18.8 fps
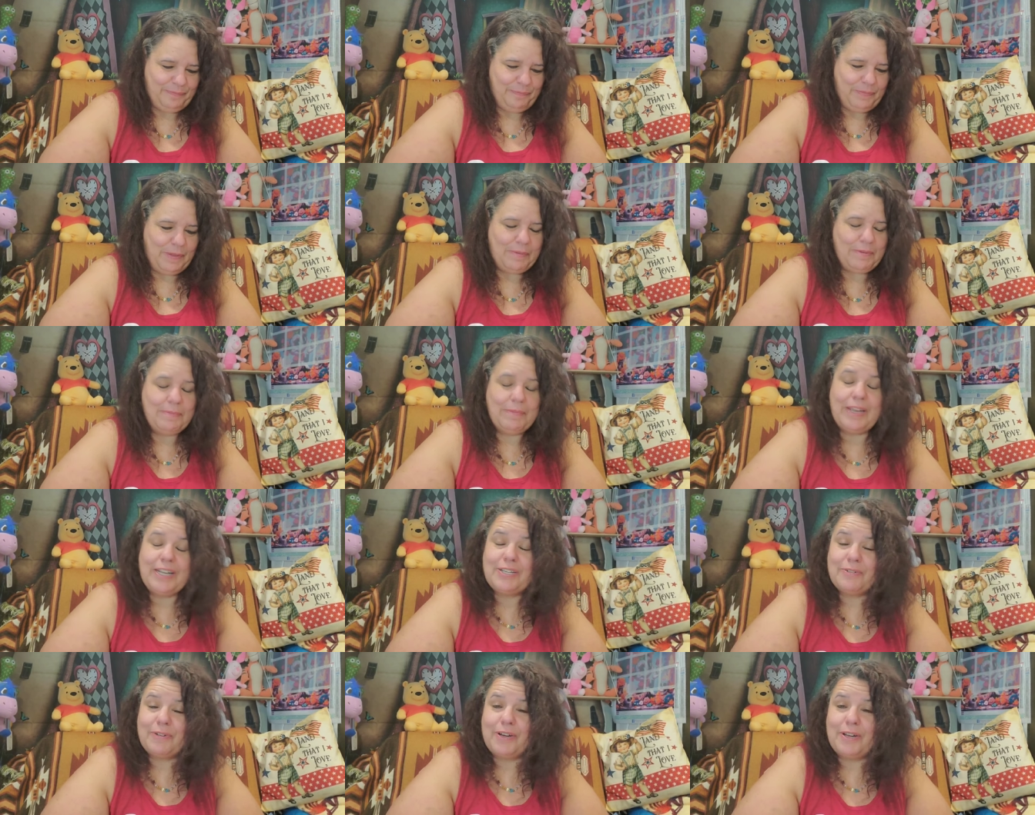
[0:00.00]
Maybe
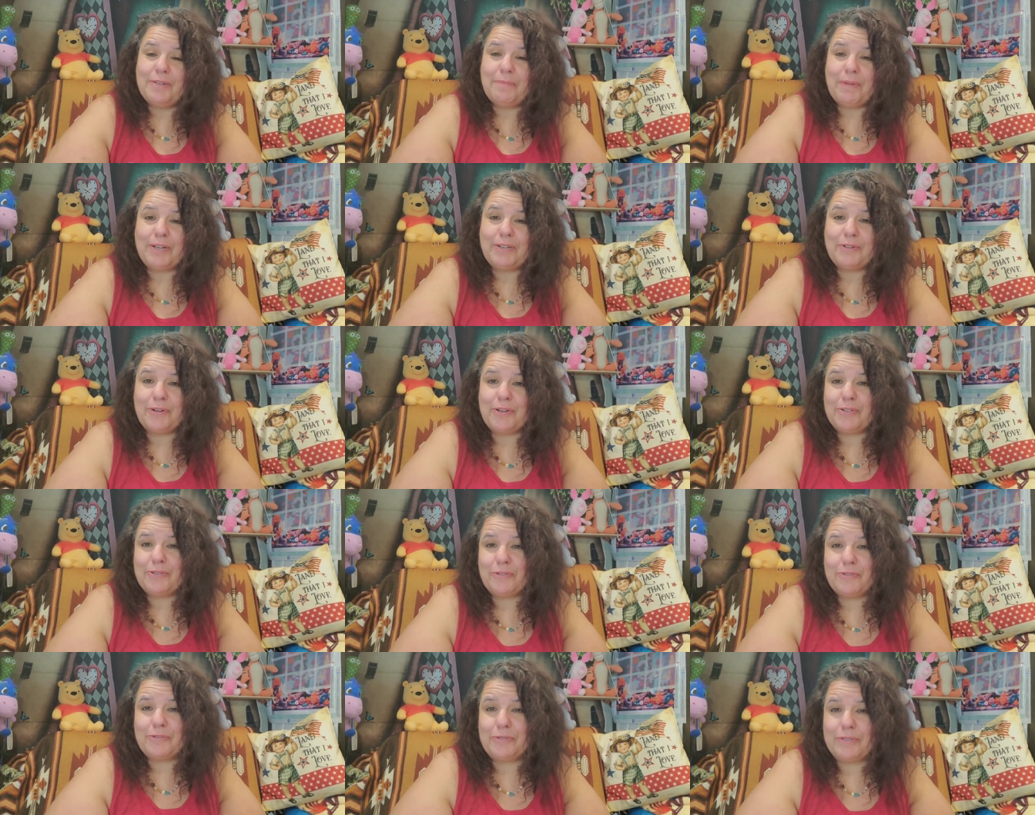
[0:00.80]
my 20 by
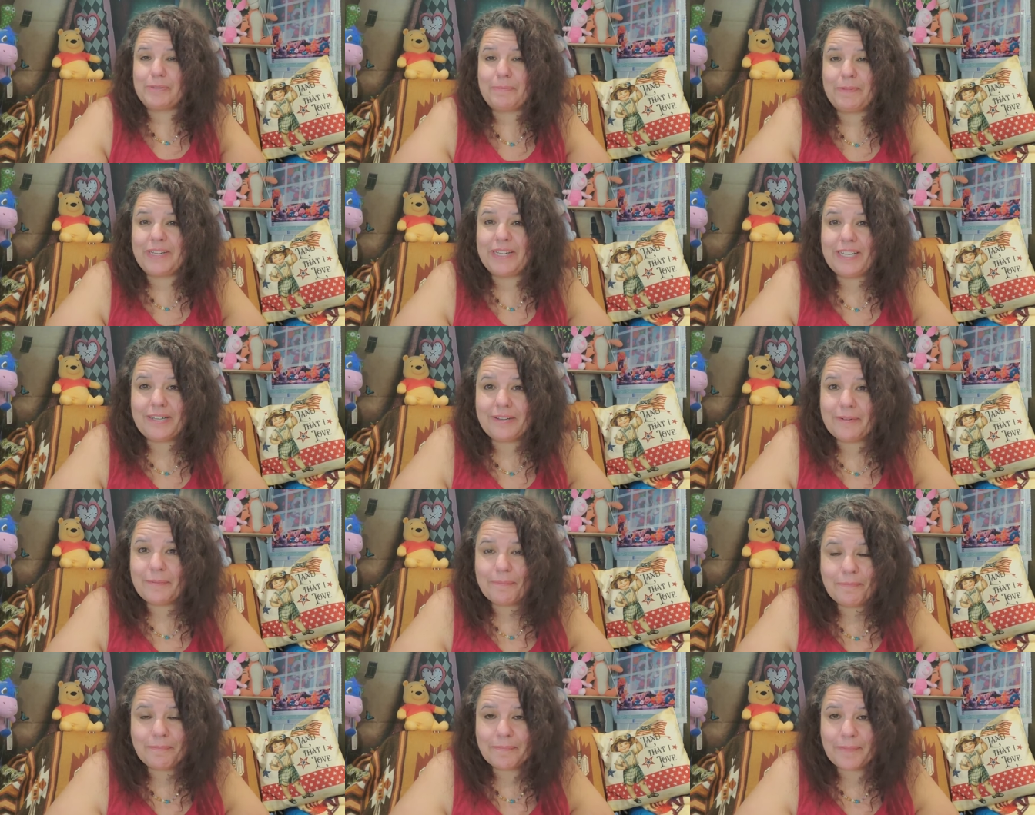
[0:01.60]
20s will just be
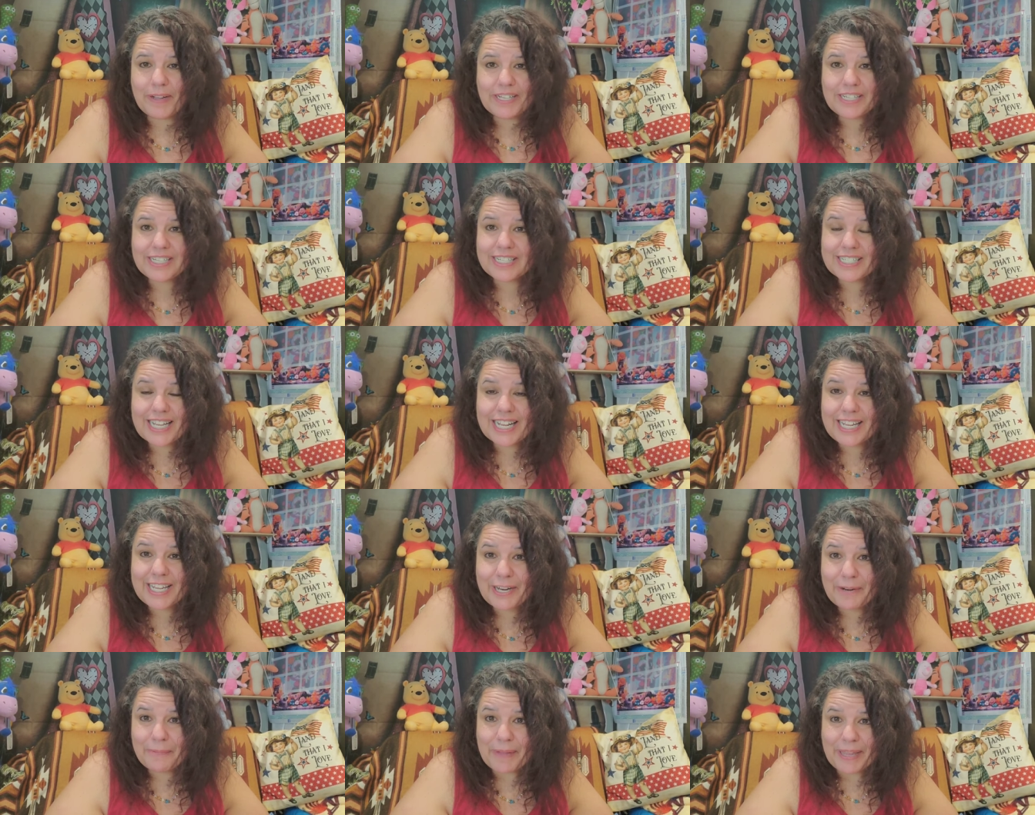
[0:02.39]
just a
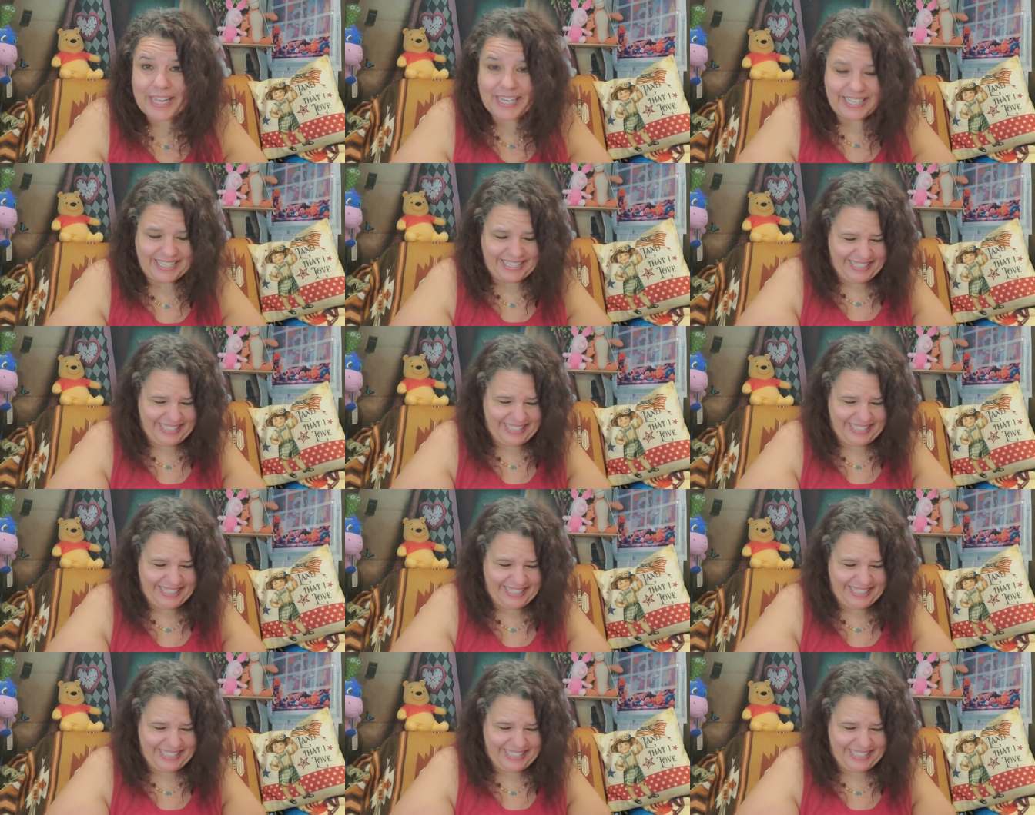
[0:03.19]
little bit.